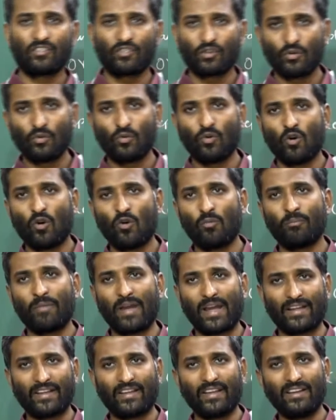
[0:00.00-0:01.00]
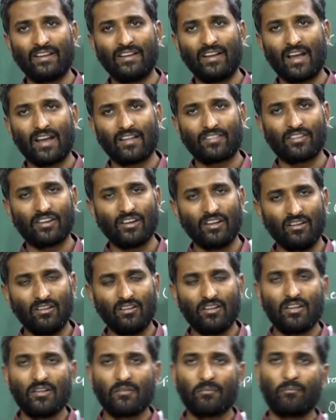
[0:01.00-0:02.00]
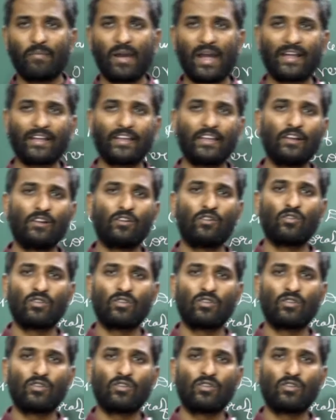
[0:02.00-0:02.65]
through home banking as a banking